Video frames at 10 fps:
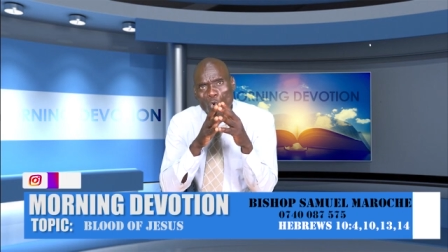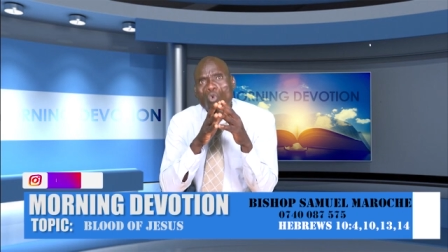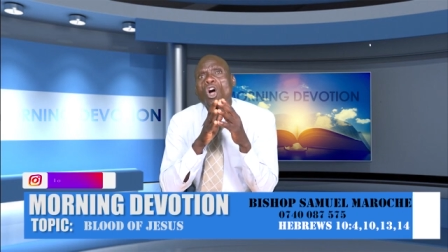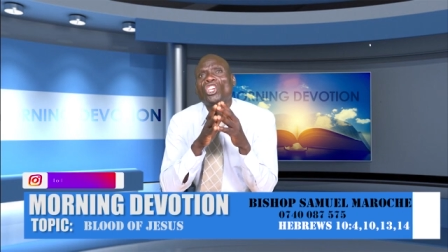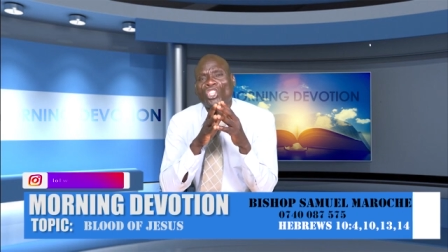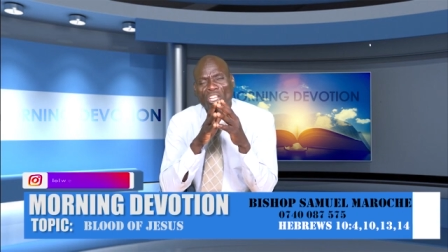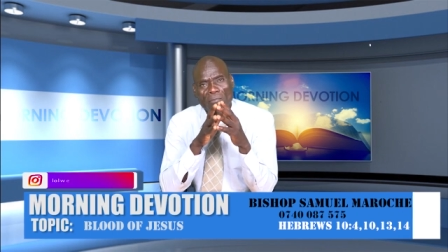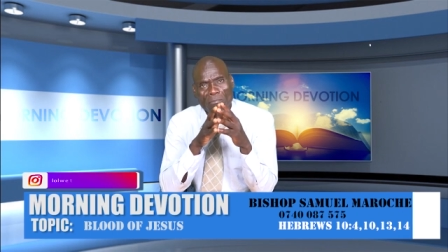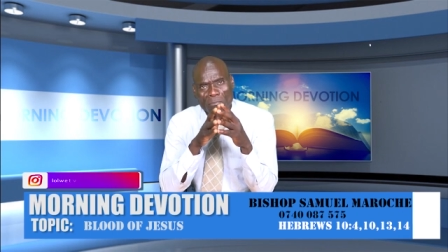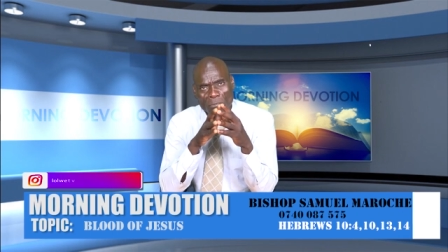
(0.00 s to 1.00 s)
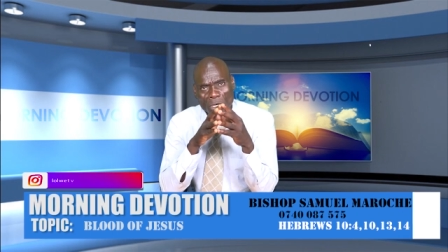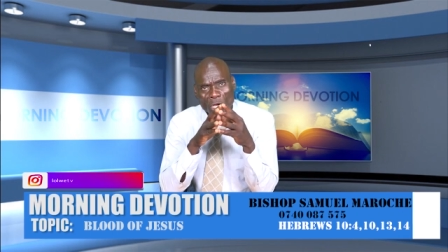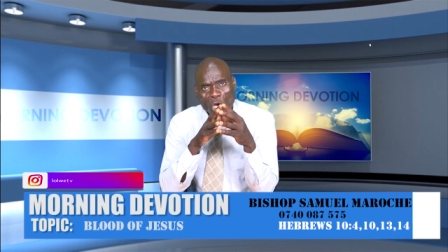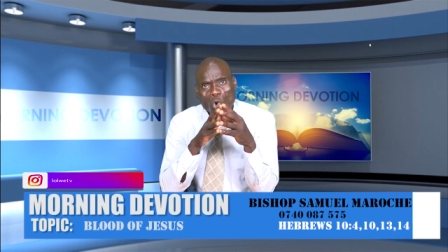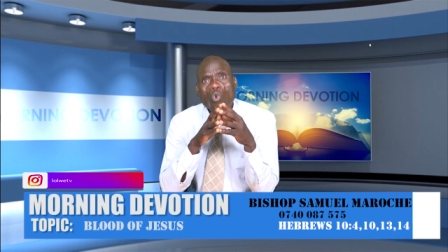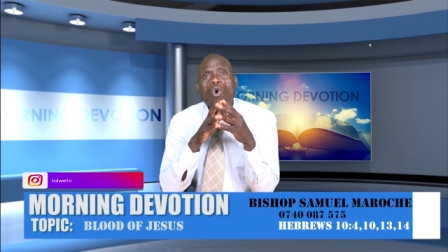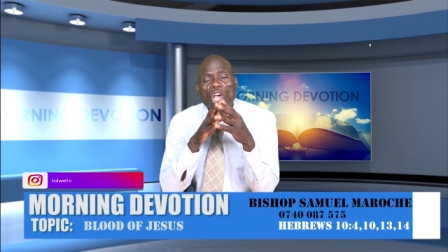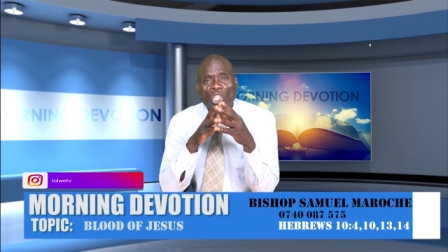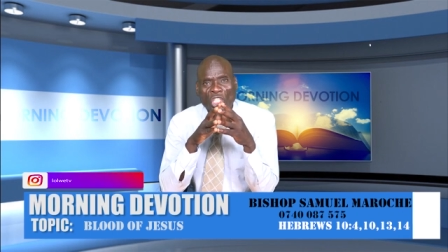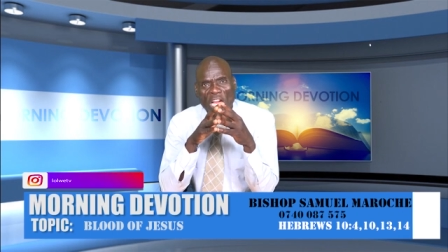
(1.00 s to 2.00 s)
wash him,
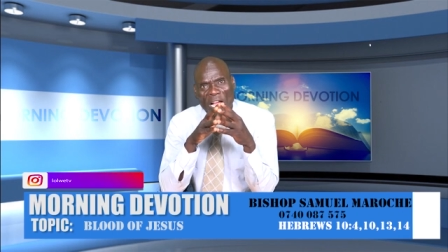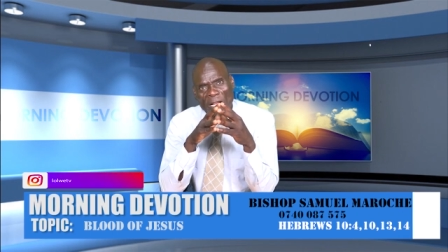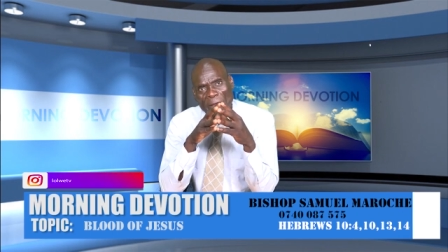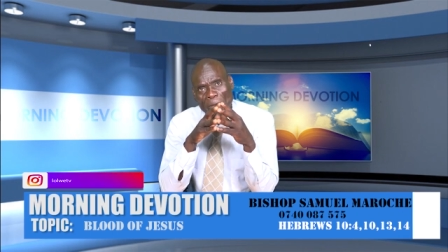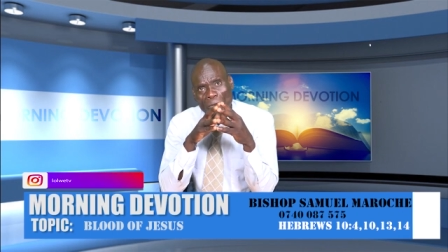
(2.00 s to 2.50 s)
wash her,